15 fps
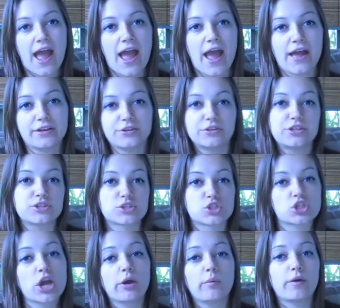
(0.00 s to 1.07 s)
and you need to
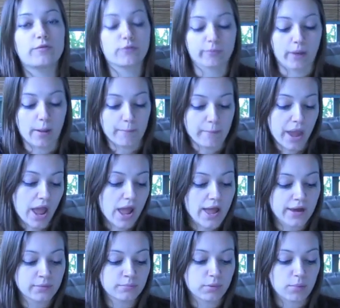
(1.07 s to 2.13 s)
stay away from my man,